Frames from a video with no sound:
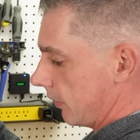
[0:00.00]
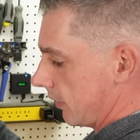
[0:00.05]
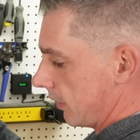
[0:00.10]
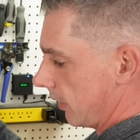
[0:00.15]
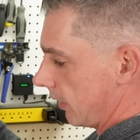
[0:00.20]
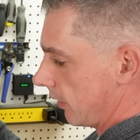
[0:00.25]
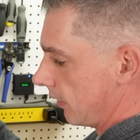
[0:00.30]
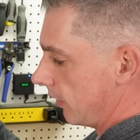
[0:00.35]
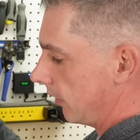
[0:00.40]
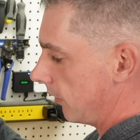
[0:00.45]

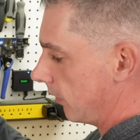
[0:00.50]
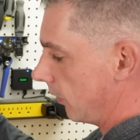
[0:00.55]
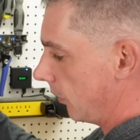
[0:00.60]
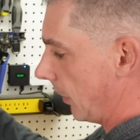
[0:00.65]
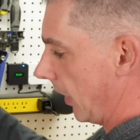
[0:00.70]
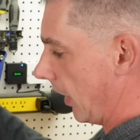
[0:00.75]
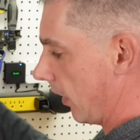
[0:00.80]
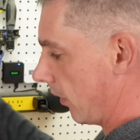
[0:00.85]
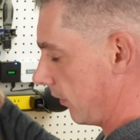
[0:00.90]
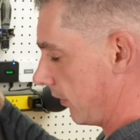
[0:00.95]
62
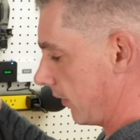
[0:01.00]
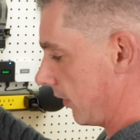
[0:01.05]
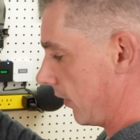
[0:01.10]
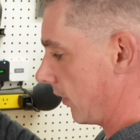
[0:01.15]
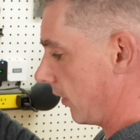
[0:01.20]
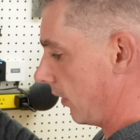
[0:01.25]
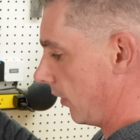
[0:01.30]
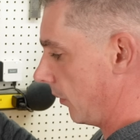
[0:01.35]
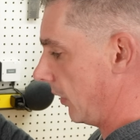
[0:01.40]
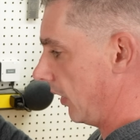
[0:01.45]
pounds
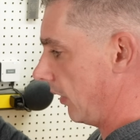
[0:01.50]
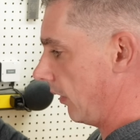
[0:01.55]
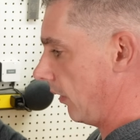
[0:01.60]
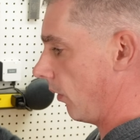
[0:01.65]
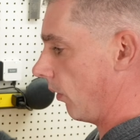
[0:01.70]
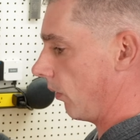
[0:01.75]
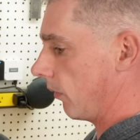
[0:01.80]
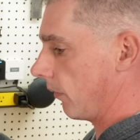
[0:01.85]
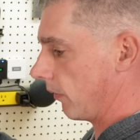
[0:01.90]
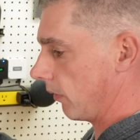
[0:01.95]
is going to be the
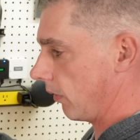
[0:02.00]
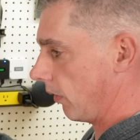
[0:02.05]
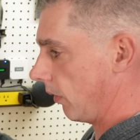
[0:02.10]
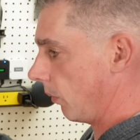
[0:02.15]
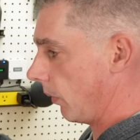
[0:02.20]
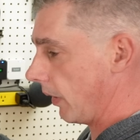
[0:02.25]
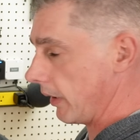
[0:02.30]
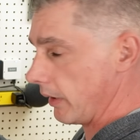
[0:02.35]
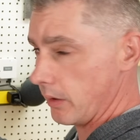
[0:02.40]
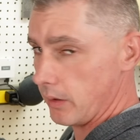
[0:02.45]
overall
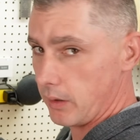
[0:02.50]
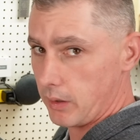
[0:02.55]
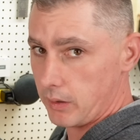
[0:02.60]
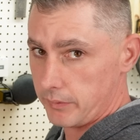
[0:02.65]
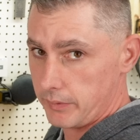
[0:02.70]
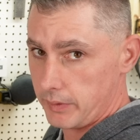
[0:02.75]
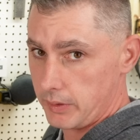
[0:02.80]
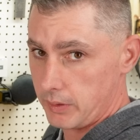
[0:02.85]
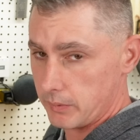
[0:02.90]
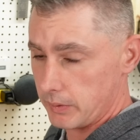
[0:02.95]
weight
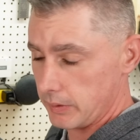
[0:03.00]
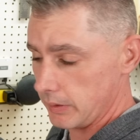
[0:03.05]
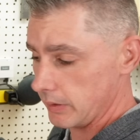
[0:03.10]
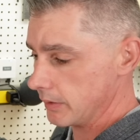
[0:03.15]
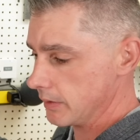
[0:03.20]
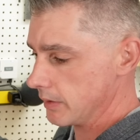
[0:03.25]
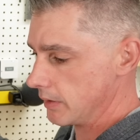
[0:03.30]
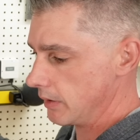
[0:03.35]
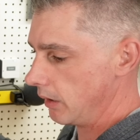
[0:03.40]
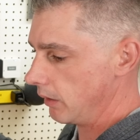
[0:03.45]
of the unit
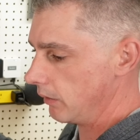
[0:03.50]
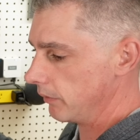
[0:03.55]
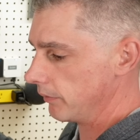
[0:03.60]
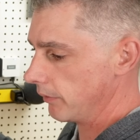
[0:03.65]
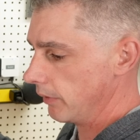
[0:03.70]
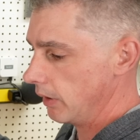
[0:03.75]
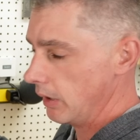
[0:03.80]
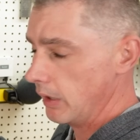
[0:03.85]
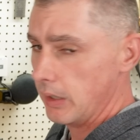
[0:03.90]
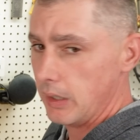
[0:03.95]

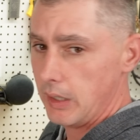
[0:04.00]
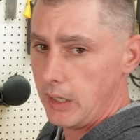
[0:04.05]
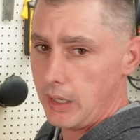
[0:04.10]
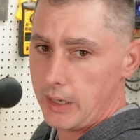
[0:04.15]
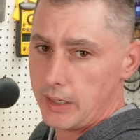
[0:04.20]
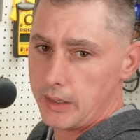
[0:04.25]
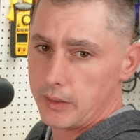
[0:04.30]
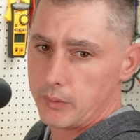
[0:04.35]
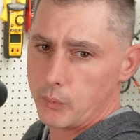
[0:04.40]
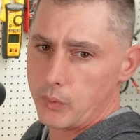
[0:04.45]
itself.
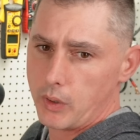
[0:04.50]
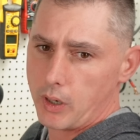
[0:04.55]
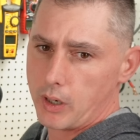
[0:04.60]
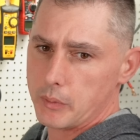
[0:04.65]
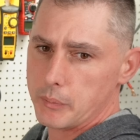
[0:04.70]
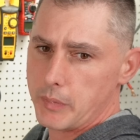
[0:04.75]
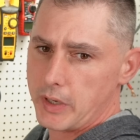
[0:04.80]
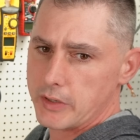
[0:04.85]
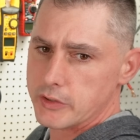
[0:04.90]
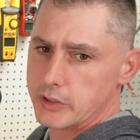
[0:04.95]
And
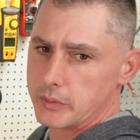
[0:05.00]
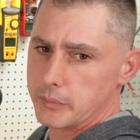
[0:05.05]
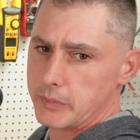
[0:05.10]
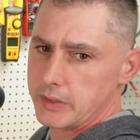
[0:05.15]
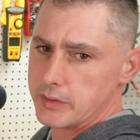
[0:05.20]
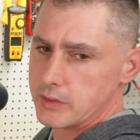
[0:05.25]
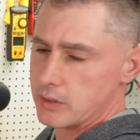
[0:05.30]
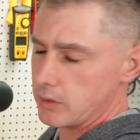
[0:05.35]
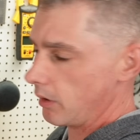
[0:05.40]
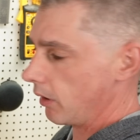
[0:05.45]
our
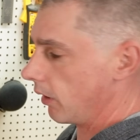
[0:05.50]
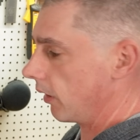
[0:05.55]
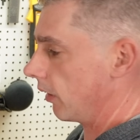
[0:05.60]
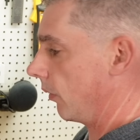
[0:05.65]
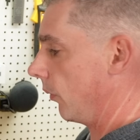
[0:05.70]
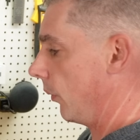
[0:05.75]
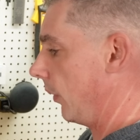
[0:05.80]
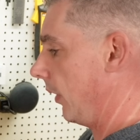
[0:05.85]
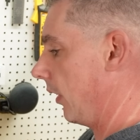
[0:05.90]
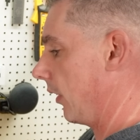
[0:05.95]
measurements
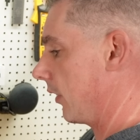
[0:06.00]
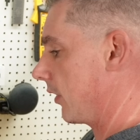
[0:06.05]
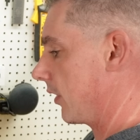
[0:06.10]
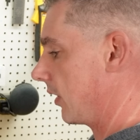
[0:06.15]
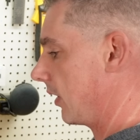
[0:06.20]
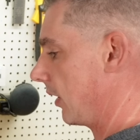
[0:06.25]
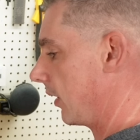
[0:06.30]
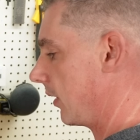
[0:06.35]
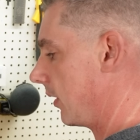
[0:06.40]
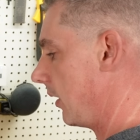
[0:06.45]
are, we are
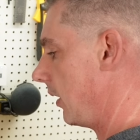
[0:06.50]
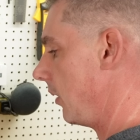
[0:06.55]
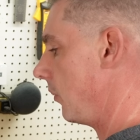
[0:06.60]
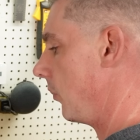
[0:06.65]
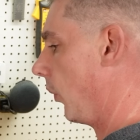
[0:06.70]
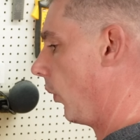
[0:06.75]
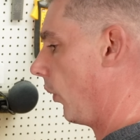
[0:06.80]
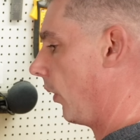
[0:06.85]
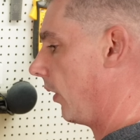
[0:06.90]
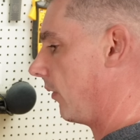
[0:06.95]

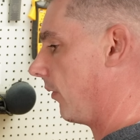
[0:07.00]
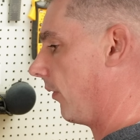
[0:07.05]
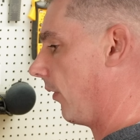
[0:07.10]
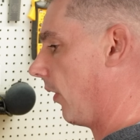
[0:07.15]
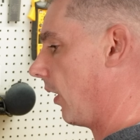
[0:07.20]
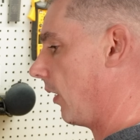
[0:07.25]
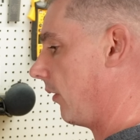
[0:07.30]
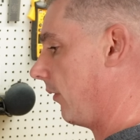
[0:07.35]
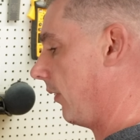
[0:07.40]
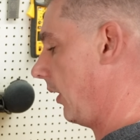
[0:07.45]

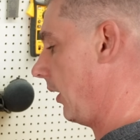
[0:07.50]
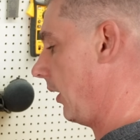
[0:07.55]
16.5